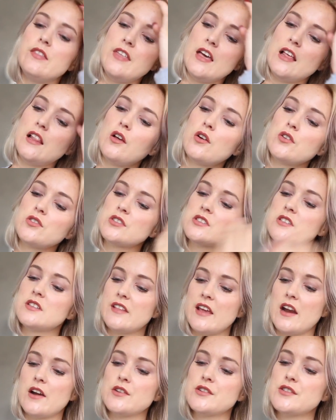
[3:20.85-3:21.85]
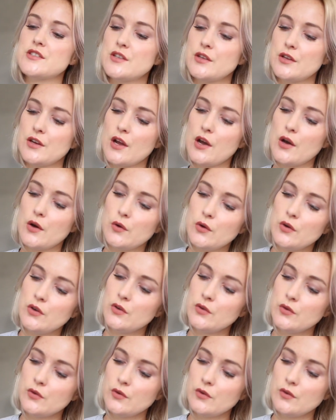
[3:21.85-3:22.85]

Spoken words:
They launched their Studio